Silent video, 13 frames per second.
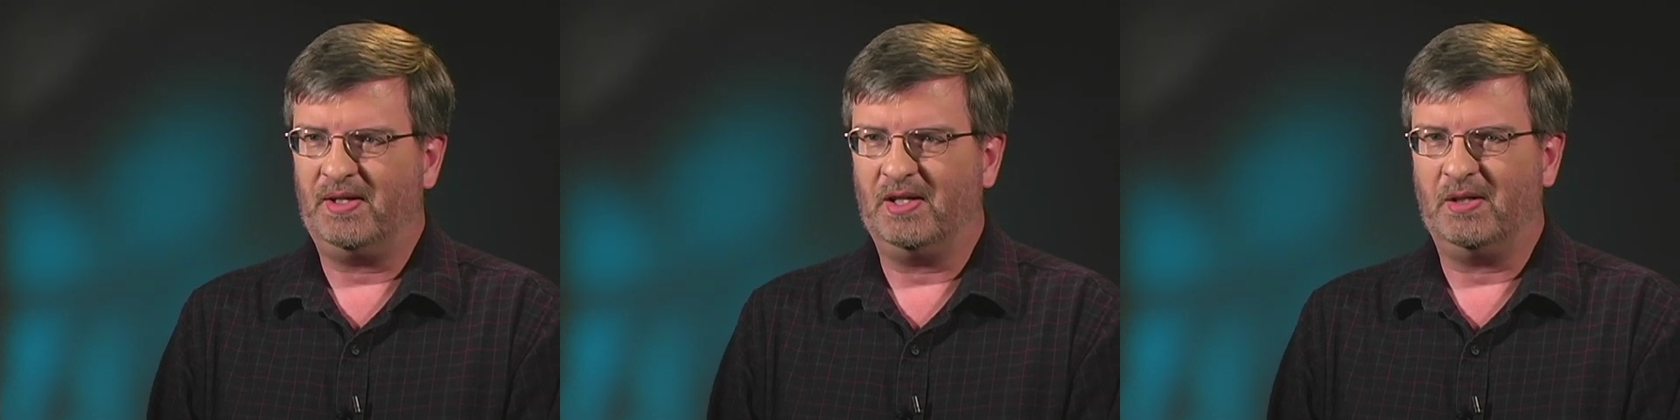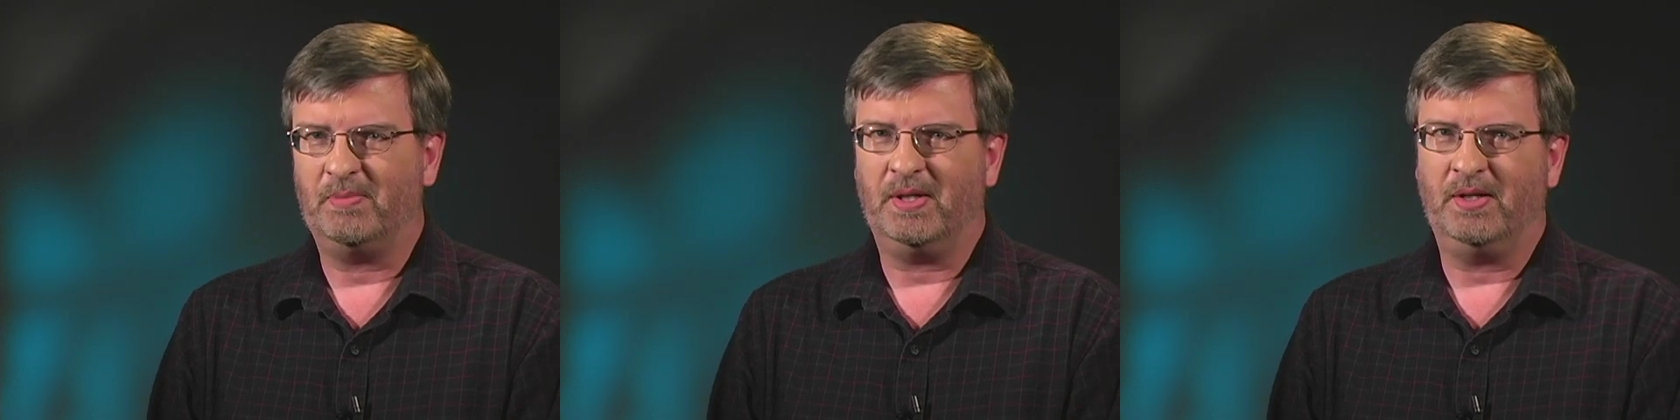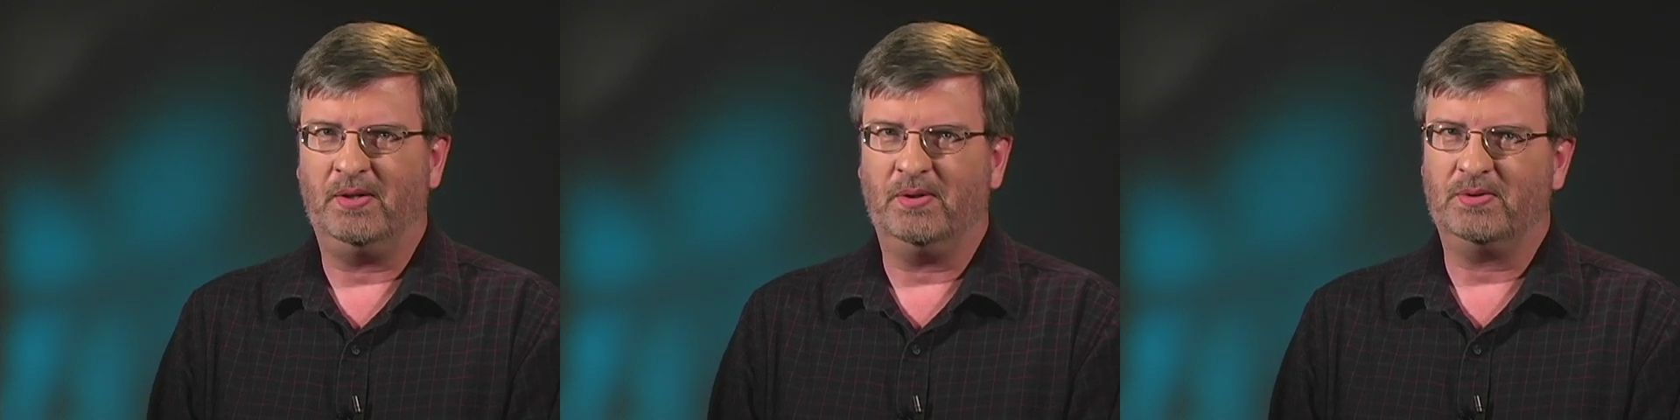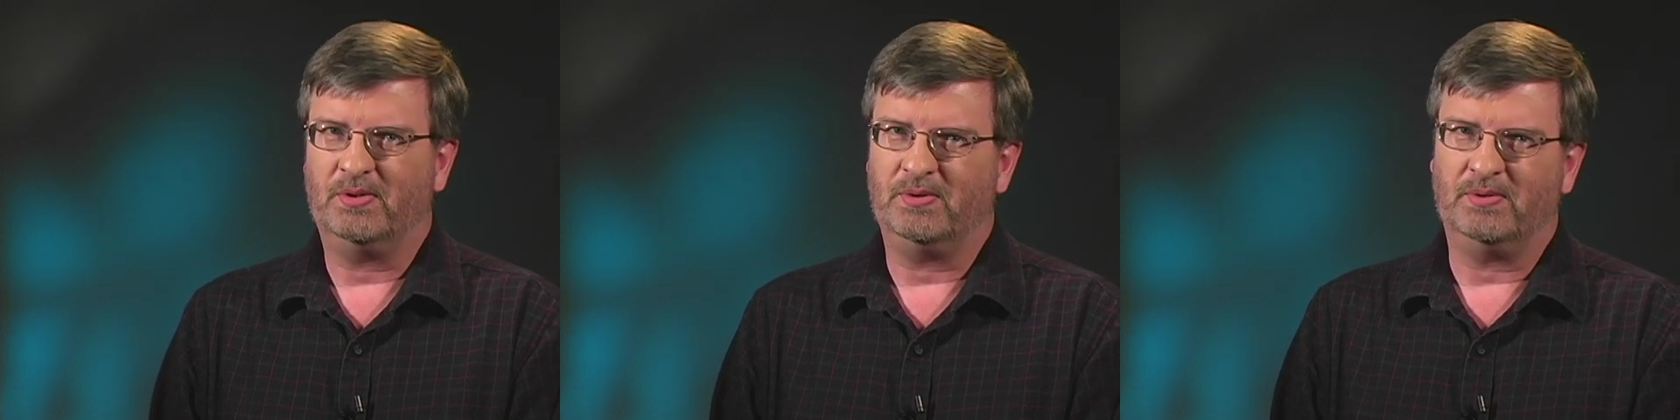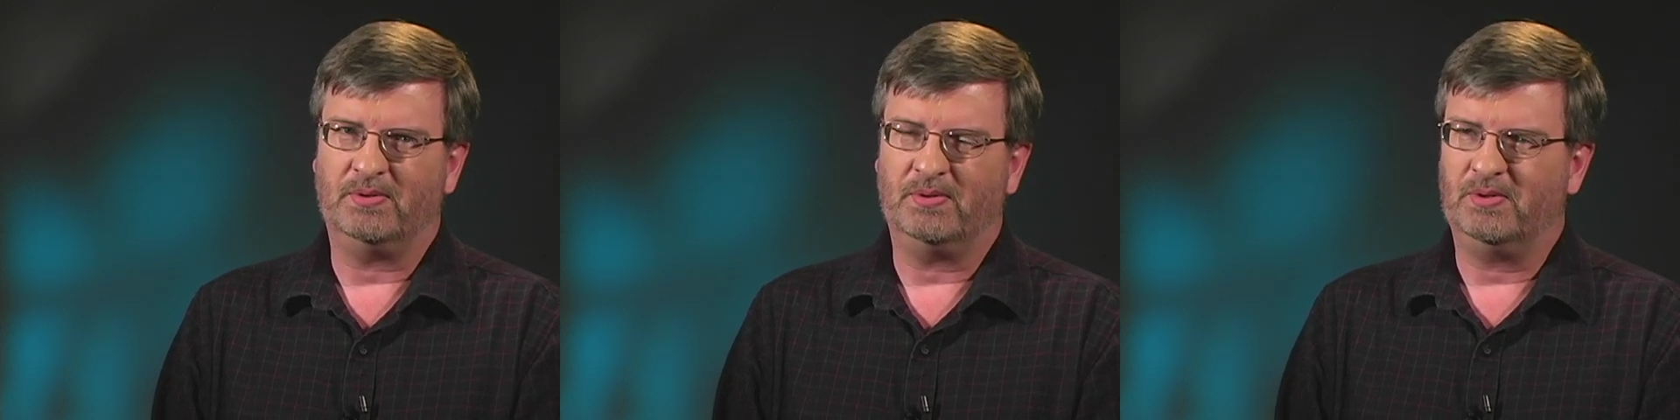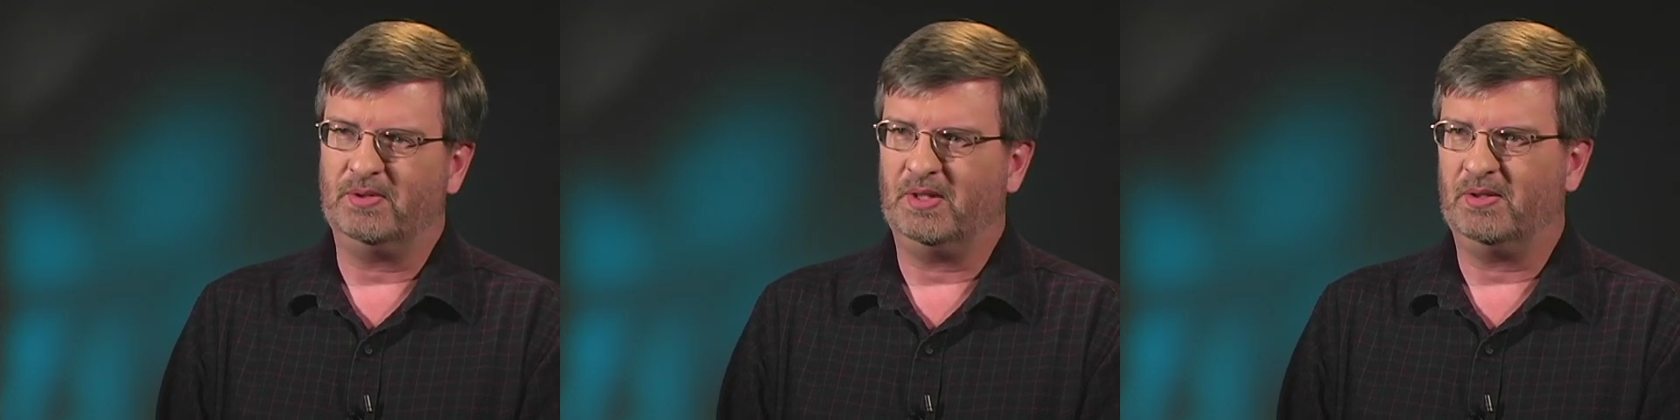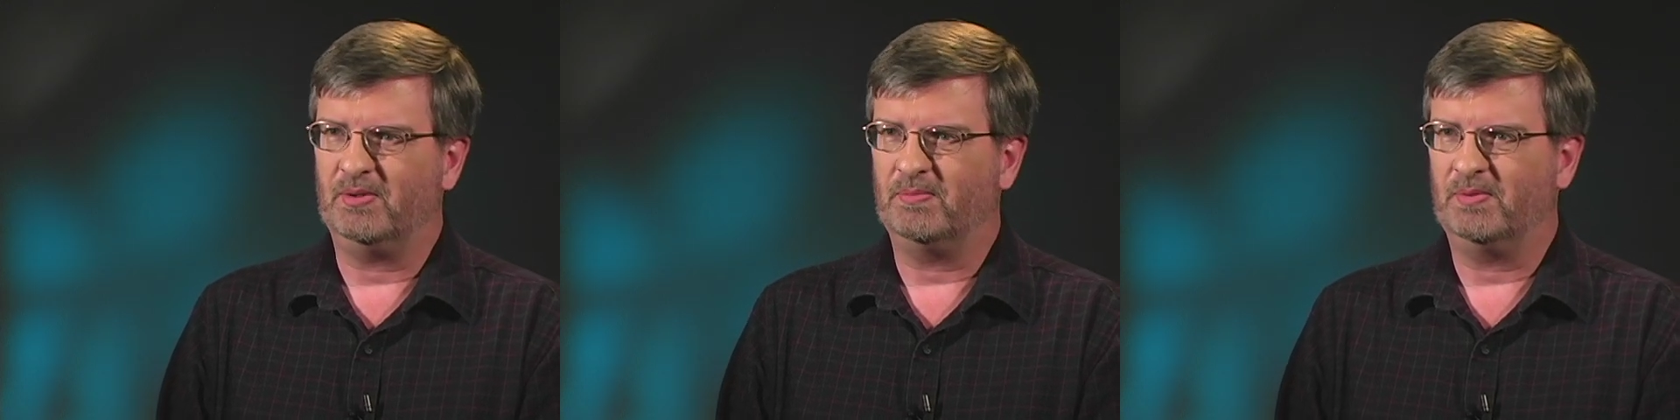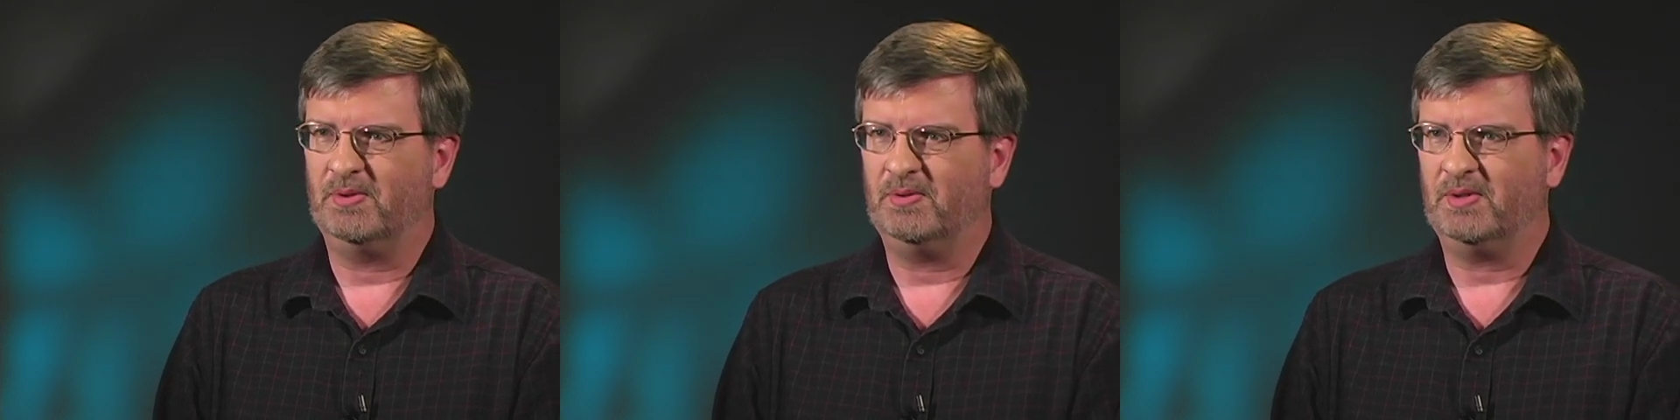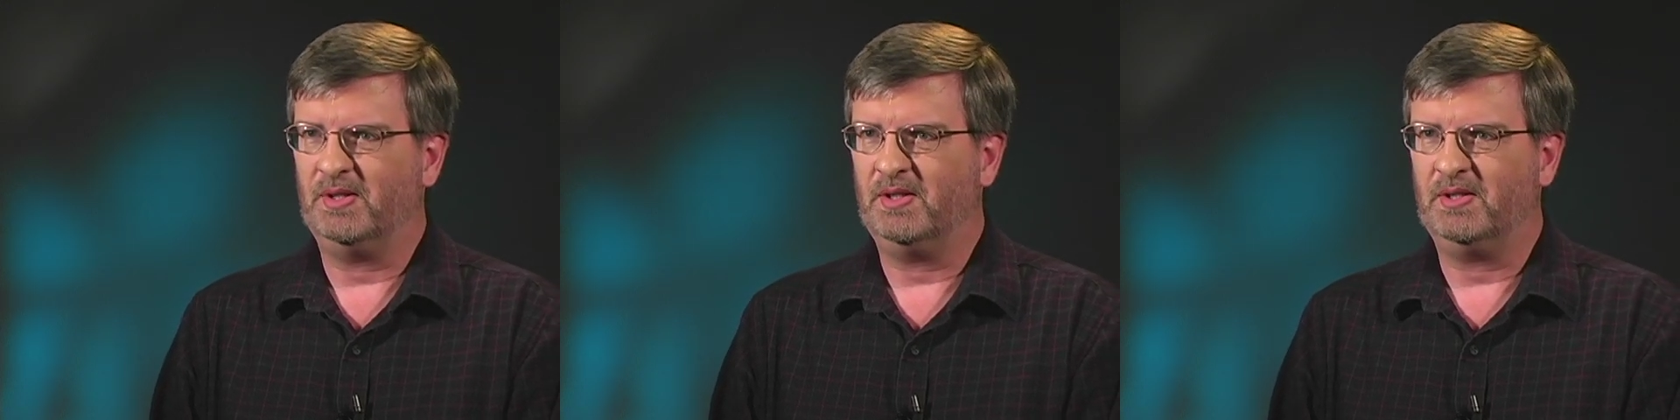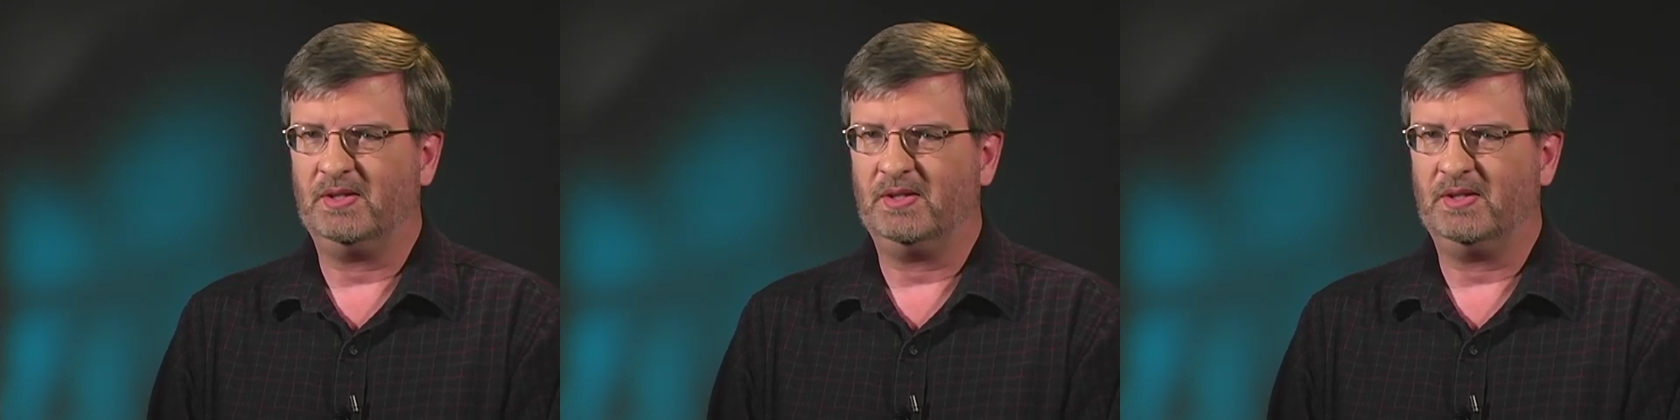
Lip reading: and everybody knows who it is.